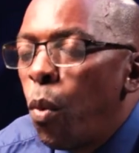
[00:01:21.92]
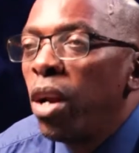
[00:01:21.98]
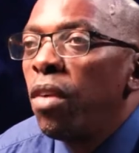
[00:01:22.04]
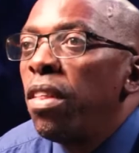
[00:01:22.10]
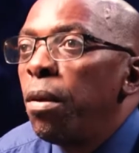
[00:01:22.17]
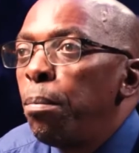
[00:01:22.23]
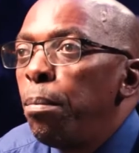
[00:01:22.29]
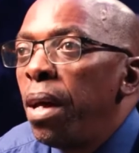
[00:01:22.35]

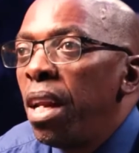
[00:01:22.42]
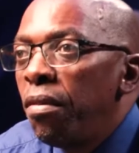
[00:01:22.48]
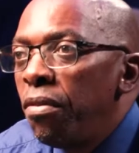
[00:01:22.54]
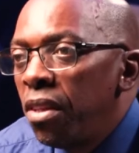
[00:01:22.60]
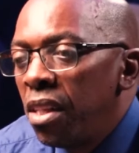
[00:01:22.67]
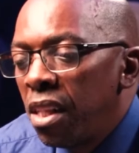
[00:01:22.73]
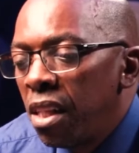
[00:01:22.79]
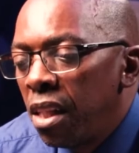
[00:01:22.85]
one of the
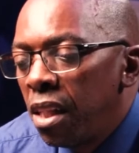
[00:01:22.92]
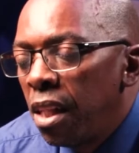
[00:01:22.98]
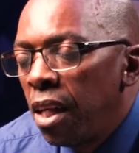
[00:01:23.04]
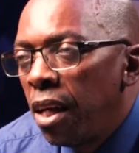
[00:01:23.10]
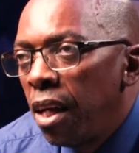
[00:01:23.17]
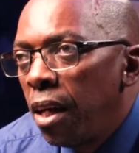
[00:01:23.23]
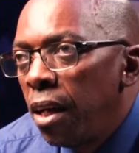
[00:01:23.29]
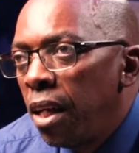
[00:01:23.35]
benefits
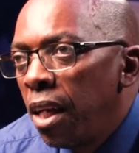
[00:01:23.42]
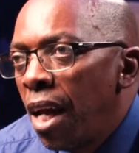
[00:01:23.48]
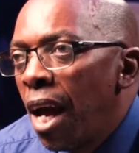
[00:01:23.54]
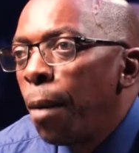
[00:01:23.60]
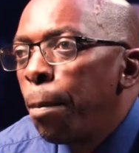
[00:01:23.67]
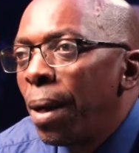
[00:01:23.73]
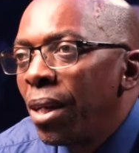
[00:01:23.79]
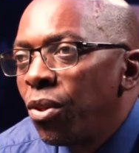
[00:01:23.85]
the
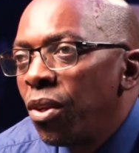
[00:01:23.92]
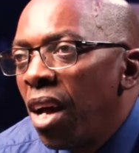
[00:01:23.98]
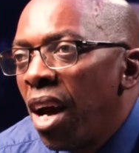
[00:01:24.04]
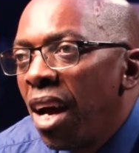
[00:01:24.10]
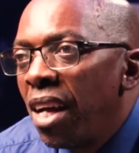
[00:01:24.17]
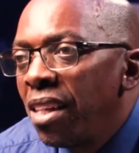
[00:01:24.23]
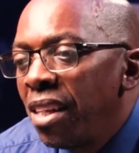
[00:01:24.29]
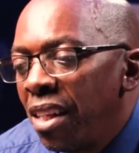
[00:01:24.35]
young person
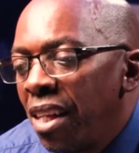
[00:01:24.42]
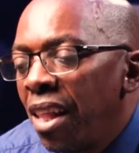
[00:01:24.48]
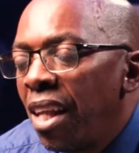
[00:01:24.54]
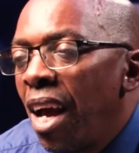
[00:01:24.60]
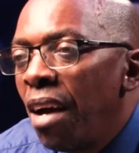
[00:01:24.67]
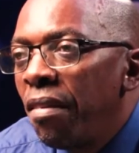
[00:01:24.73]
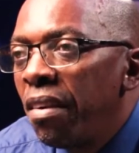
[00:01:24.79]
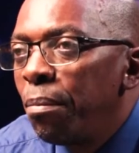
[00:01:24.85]
has is
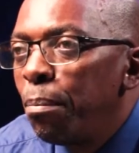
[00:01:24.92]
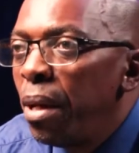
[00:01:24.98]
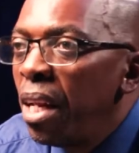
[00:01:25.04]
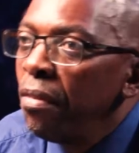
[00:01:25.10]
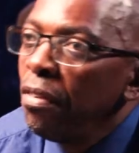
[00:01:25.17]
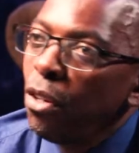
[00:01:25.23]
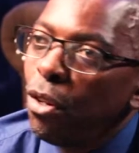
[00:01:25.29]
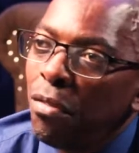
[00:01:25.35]
that they have a
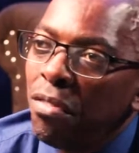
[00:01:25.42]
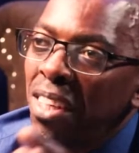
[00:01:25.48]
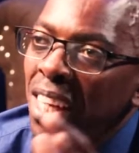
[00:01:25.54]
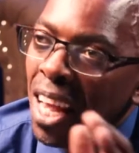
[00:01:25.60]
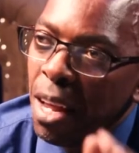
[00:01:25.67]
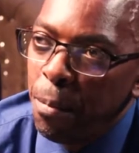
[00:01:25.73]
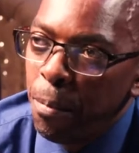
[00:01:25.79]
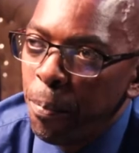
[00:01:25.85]
benefit
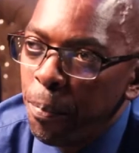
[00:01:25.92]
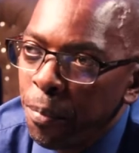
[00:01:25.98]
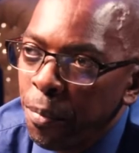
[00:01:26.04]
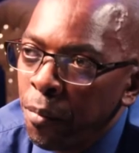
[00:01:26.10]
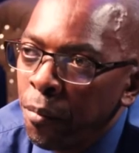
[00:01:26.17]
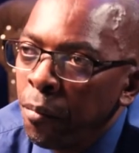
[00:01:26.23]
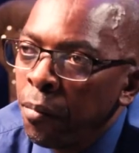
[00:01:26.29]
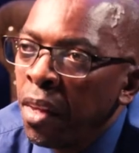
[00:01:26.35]
of time
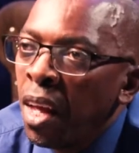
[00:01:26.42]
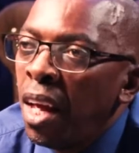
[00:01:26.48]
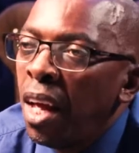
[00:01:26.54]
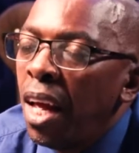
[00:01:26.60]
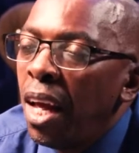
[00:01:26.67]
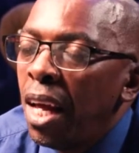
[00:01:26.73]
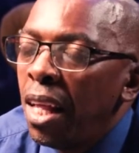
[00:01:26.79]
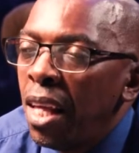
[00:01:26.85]

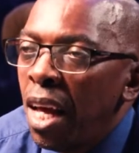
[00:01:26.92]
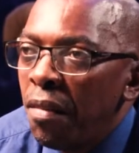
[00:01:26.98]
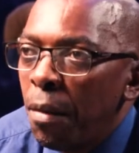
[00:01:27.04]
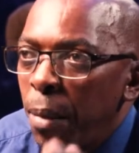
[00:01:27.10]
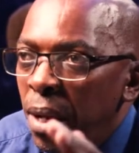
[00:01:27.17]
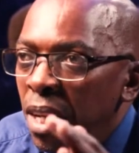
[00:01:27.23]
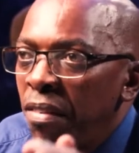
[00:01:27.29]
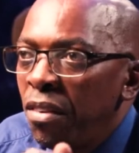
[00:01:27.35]
they
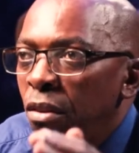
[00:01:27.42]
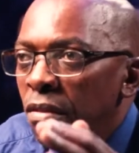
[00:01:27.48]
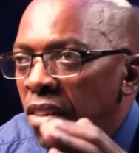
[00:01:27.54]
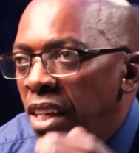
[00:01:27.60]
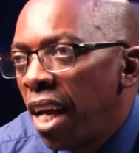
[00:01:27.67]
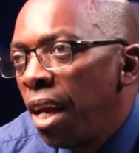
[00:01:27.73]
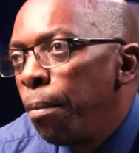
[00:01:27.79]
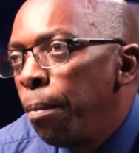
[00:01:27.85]
have a benefit
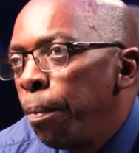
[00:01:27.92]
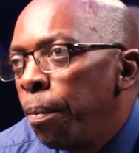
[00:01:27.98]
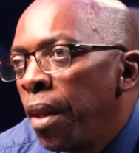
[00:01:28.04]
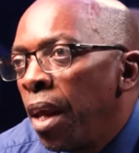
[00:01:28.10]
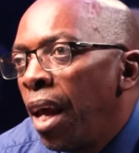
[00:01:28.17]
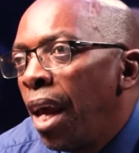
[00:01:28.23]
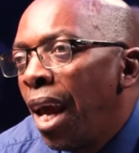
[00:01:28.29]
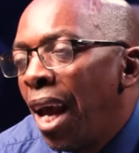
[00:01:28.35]
of time
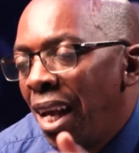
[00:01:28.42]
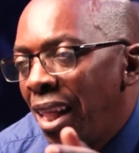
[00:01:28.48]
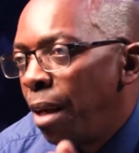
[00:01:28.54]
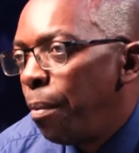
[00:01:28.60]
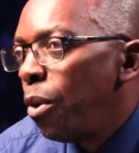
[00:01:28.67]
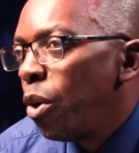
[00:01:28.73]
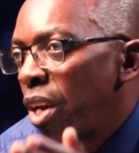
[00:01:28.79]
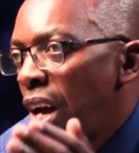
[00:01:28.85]
and
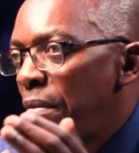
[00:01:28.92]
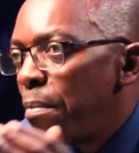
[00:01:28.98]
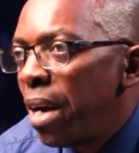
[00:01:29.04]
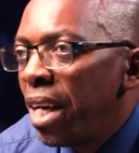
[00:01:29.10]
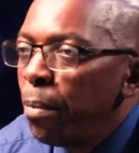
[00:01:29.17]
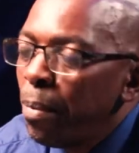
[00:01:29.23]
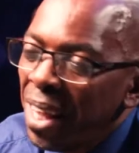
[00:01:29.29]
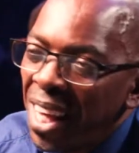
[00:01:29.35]
they may not have
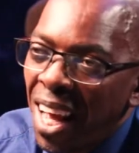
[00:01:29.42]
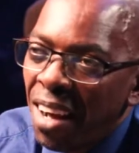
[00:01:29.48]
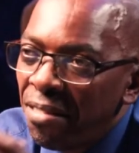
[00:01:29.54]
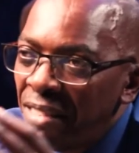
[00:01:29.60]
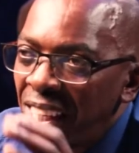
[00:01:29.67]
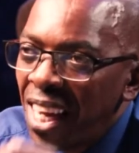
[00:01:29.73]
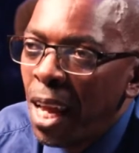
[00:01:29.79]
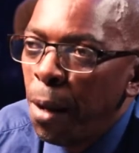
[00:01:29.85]
money but they
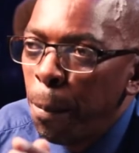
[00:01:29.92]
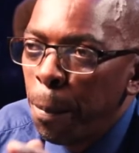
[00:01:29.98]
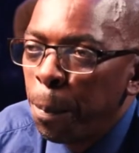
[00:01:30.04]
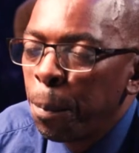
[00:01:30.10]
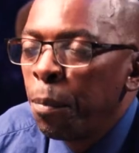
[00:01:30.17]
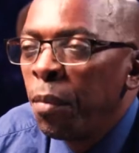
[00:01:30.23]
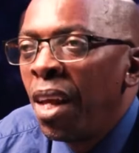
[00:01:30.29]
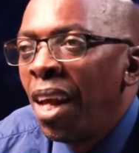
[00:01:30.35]
have time
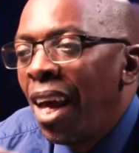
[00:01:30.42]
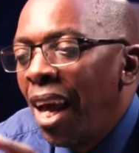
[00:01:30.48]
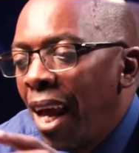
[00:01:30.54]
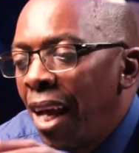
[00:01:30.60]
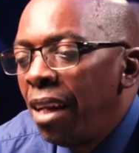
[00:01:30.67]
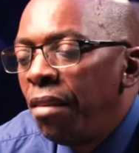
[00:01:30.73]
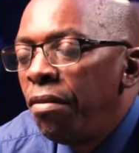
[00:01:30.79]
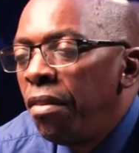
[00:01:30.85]

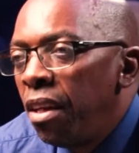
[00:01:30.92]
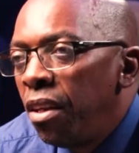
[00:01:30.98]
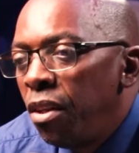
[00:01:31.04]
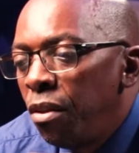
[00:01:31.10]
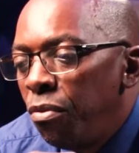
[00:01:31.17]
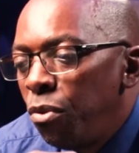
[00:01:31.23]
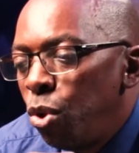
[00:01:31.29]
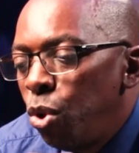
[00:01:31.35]
and if
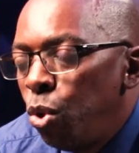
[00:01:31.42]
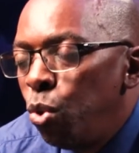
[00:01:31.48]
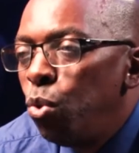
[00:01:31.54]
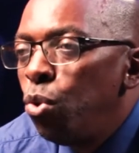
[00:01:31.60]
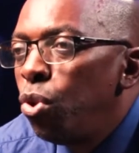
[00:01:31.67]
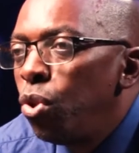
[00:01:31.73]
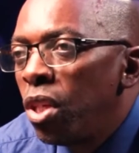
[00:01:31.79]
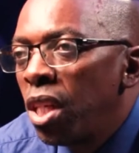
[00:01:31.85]
they if you
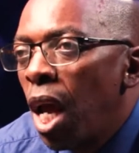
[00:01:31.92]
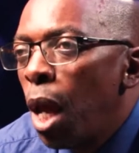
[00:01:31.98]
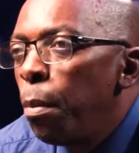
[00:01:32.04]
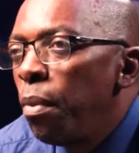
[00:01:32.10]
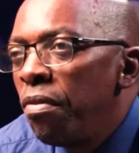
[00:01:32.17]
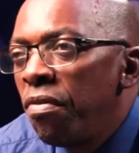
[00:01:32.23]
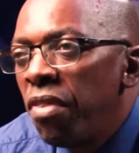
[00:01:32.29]
use your time